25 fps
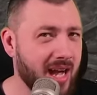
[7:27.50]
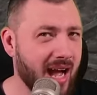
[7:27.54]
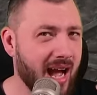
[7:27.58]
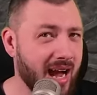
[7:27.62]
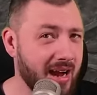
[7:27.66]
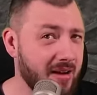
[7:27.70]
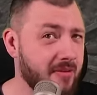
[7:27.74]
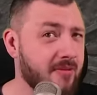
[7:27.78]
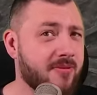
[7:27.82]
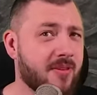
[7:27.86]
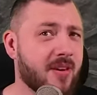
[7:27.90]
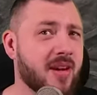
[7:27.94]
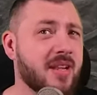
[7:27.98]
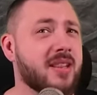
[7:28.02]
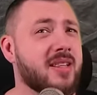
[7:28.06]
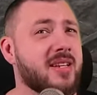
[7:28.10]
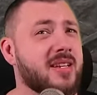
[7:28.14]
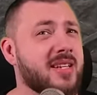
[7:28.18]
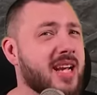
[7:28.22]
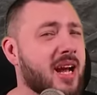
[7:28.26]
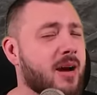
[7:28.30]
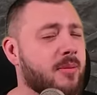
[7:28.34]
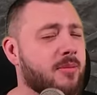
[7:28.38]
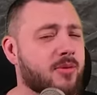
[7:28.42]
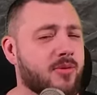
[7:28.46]
I find the
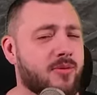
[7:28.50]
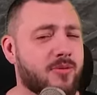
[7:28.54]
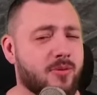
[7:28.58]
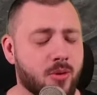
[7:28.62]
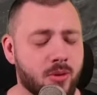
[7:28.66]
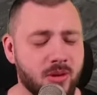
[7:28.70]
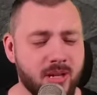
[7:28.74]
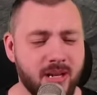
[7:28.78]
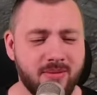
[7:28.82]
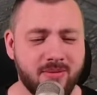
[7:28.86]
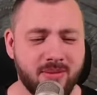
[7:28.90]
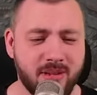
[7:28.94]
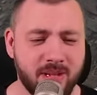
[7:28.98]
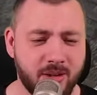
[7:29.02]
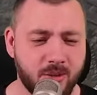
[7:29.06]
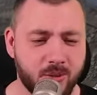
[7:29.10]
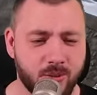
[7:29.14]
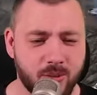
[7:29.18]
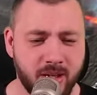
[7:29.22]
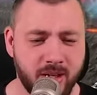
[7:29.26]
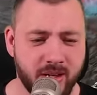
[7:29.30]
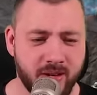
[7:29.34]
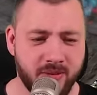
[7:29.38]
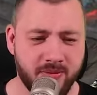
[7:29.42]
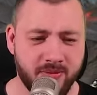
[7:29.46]
Diablo 4 leveling
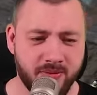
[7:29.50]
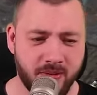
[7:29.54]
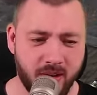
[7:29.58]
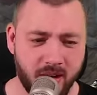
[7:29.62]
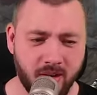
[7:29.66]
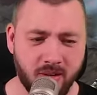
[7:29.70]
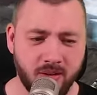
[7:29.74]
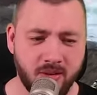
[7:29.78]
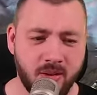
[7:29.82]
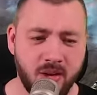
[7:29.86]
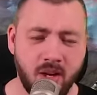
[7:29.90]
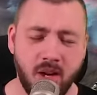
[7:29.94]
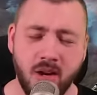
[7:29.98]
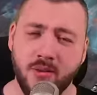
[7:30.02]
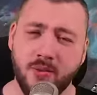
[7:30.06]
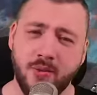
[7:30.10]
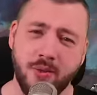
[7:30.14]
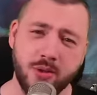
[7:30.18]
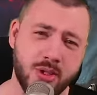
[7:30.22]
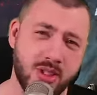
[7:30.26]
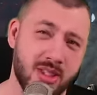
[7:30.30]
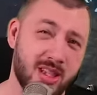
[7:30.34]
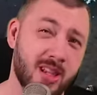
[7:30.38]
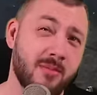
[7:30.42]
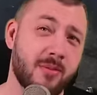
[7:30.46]
really fun. For
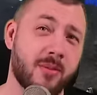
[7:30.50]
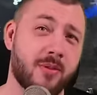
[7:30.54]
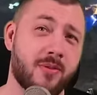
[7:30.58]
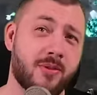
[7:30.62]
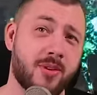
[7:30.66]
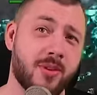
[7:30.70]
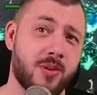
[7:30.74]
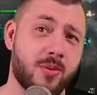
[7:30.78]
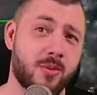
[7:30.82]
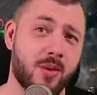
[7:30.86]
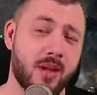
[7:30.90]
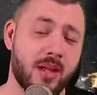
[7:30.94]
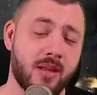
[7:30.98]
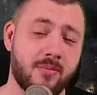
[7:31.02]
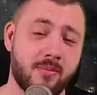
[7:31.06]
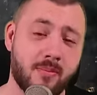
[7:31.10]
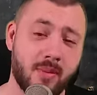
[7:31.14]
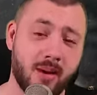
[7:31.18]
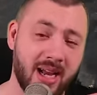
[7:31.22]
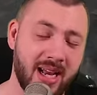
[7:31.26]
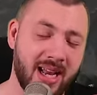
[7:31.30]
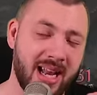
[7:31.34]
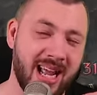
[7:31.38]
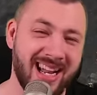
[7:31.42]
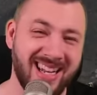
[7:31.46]
some of you, it
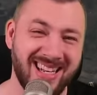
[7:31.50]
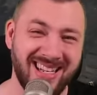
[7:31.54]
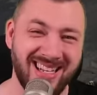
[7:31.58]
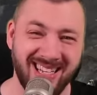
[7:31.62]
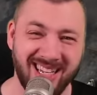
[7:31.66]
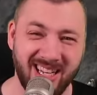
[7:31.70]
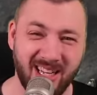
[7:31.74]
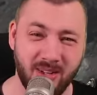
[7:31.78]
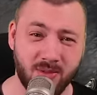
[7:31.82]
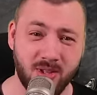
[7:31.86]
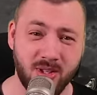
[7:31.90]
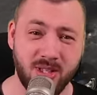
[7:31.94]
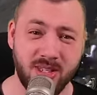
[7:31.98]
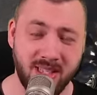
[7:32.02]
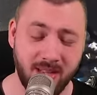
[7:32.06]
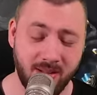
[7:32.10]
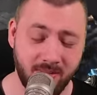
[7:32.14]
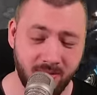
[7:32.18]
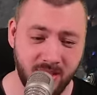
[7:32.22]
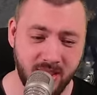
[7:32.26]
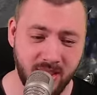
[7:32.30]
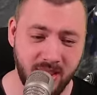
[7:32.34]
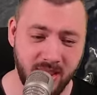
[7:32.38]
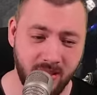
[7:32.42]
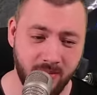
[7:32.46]
might end at level
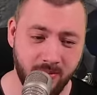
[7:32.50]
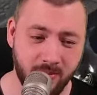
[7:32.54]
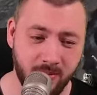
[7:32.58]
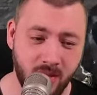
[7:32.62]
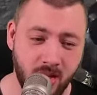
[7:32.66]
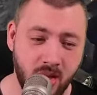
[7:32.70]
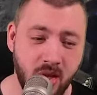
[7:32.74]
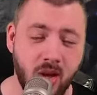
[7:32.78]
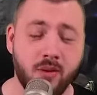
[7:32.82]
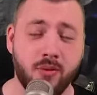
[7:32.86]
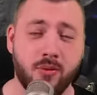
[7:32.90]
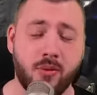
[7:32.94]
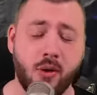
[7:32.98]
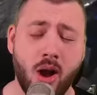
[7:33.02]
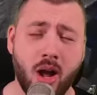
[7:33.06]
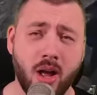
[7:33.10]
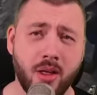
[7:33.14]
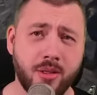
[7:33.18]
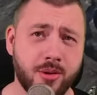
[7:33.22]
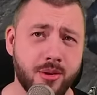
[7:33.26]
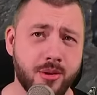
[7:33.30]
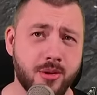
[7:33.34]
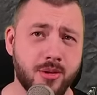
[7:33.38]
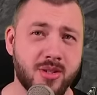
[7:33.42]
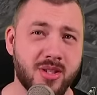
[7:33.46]
17, for
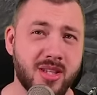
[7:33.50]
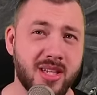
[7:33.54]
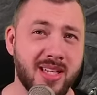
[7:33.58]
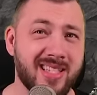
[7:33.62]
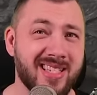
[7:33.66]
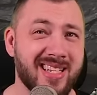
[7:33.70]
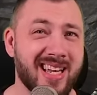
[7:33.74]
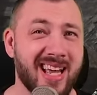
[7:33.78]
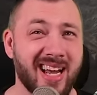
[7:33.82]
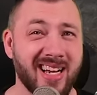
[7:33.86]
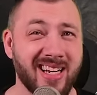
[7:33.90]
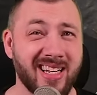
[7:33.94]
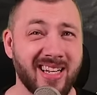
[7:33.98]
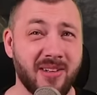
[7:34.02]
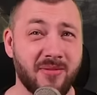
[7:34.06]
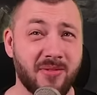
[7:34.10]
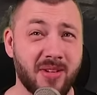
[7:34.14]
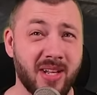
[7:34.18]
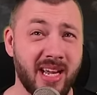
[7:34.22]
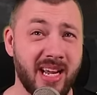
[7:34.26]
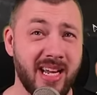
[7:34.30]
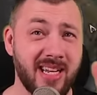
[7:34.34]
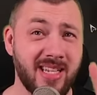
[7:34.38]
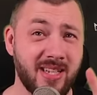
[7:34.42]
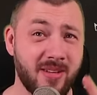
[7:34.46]
others, it's kind of level
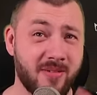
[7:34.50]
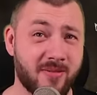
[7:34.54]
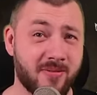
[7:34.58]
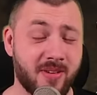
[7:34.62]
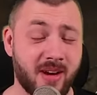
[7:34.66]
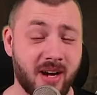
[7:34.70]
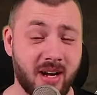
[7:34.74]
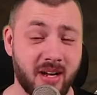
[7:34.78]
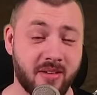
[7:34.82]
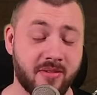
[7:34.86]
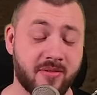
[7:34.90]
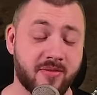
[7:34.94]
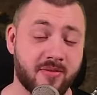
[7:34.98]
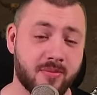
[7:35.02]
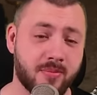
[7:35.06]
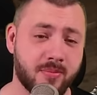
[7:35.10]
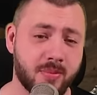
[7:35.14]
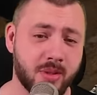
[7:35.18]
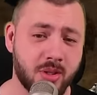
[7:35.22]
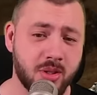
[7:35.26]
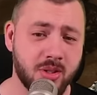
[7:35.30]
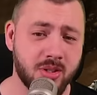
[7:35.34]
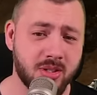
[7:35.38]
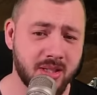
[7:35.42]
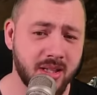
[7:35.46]
85.
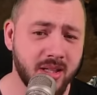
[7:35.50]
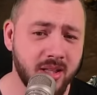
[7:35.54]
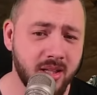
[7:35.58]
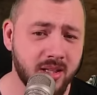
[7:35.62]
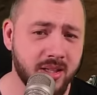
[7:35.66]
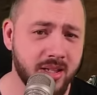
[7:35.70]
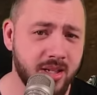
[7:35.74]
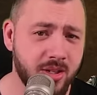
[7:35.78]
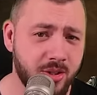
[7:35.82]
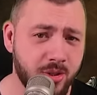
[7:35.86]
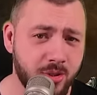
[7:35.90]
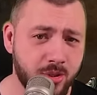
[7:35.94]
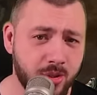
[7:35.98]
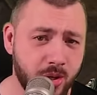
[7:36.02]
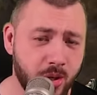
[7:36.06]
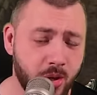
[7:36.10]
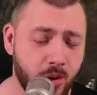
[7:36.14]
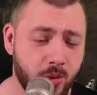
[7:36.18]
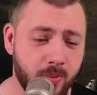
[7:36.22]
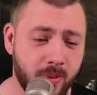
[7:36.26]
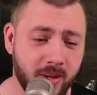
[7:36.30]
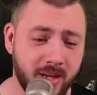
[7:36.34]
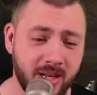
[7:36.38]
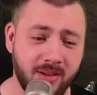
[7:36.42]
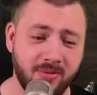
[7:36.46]
Because little did you know,
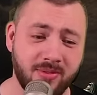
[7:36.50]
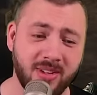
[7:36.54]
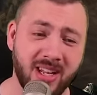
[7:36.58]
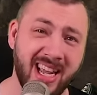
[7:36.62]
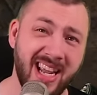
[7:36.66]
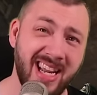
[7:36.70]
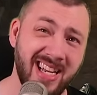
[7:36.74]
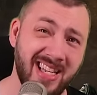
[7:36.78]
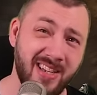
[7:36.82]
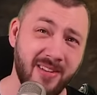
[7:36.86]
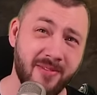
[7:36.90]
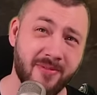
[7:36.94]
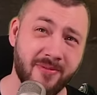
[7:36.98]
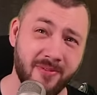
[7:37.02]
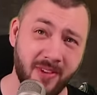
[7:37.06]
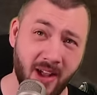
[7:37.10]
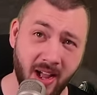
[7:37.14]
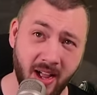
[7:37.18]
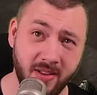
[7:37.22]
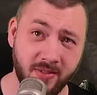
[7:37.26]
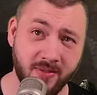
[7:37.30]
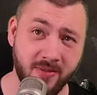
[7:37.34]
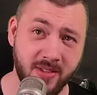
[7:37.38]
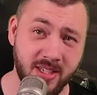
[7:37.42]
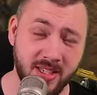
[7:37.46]
but level
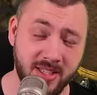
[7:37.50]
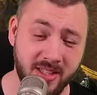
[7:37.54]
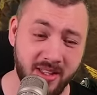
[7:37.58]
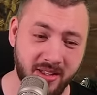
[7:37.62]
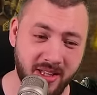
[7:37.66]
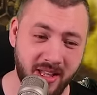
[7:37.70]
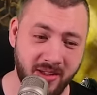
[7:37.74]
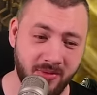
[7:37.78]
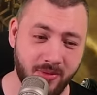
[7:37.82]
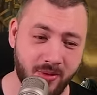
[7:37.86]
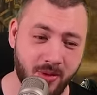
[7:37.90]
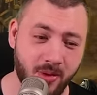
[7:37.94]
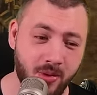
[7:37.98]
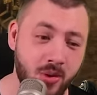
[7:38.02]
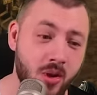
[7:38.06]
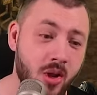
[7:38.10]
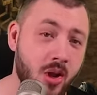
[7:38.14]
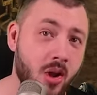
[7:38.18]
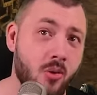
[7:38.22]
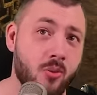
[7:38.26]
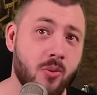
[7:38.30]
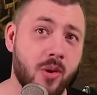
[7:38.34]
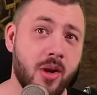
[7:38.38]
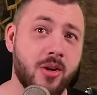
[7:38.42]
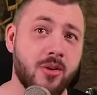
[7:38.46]
85 is the level
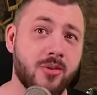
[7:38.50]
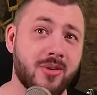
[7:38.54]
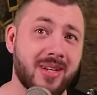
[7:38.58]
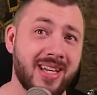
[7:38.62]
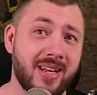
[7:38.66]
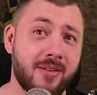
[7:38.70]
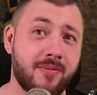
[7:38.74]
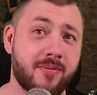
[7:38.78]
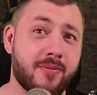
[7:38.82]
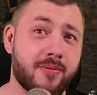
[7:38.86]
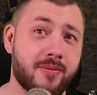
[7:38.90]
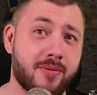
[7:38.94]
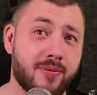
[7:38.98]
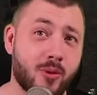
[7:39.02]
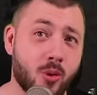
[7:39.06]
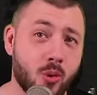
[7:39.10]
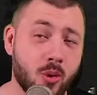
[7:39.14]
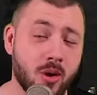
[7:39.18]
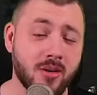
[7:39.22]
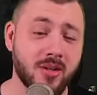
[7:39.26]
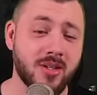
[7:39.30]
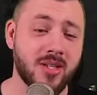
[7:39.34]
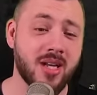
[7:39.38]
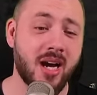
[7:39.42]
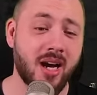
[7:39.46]
where you need 4
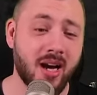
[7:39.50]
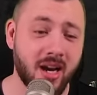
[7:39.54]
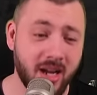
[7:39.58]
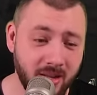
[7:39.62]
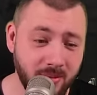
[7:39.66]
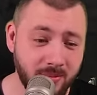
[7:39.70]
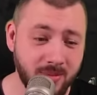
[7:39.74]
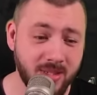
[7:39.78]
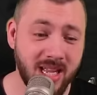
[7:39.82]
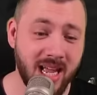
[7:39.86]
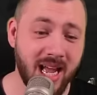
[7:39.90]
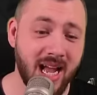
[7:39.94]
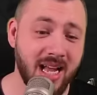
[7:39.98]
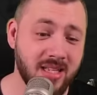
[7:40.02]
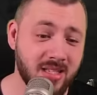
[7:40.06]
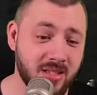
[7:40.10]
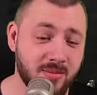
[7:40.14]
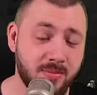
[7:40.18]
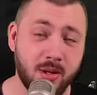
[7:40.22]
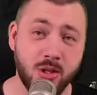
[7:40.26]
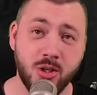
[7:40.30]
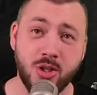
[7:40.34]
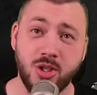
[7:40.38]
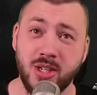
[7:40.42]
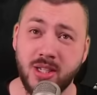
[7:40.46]
times as
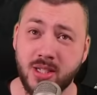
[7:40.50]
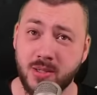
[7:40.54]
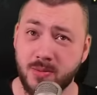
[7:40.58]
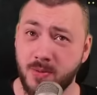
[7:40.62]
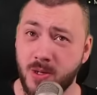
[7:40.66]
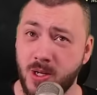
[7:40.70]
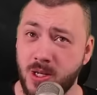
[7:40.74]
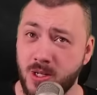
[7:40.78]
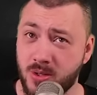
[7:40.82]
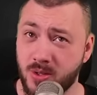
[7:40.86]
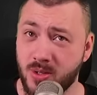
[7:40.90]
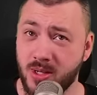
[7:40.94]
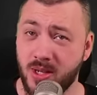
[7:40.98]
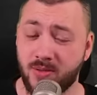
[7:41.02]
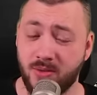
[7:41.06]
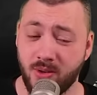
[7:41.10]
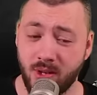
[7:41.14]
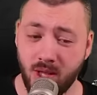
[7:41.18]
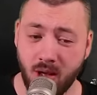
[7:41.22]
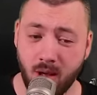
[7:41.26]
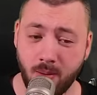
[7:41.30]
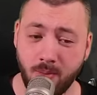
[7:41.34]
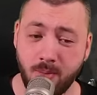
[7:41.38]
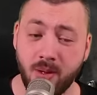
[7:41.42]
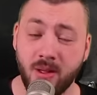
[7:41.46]
much XP to level
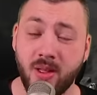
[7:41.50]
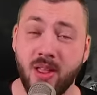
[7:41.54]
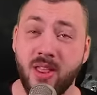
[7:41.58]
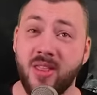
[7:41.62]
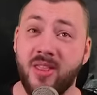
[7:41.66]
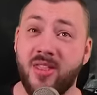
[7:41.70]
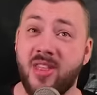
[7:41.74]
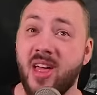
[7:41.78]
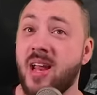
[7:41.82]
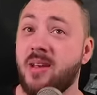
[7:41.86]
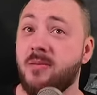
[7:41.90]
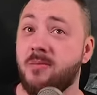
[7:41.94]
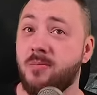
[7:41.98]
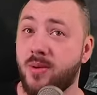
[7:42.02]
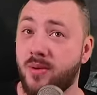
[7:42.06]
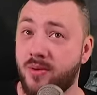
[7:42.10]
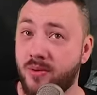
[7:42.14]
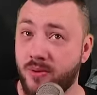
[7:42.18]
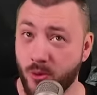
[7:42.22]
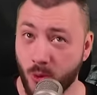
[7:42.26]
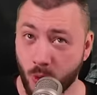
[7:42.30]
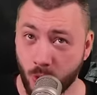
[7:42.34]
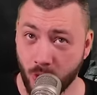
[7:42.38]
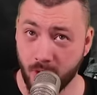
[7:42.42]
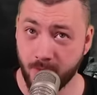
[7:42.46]
up than
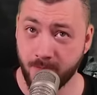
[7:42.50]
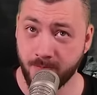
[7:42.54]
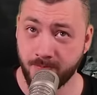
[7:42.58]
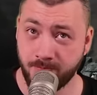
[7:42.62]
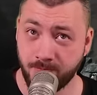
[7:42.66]
before.